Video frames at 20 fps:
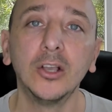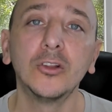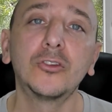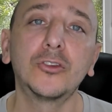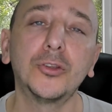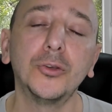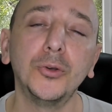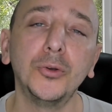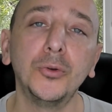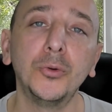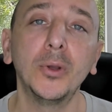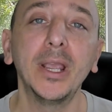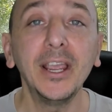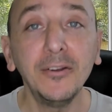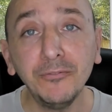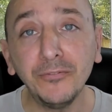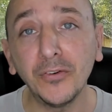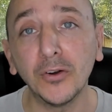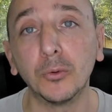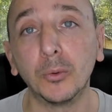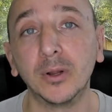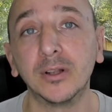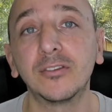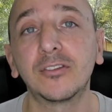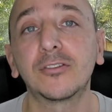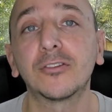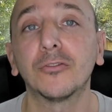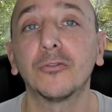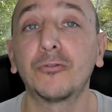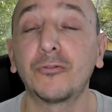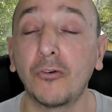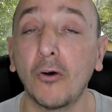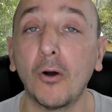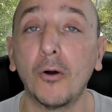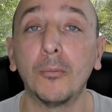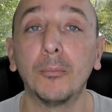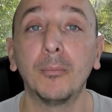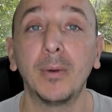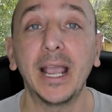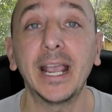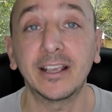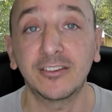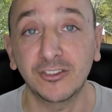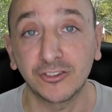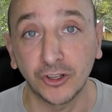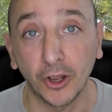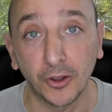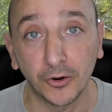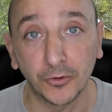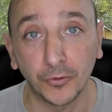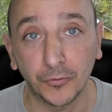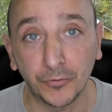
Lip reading: to influence from external